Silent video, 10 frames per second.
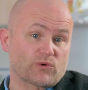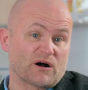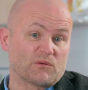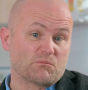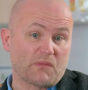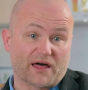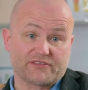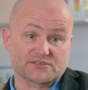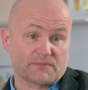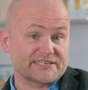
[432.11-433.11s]
while
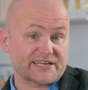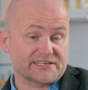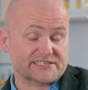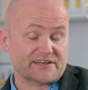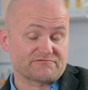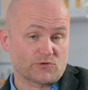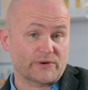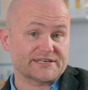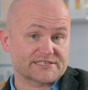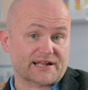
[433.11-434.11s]
others may take several
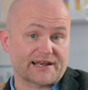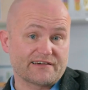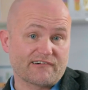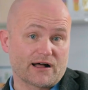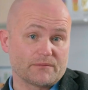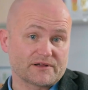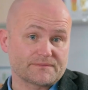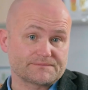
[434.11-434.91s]
weeks to clear up.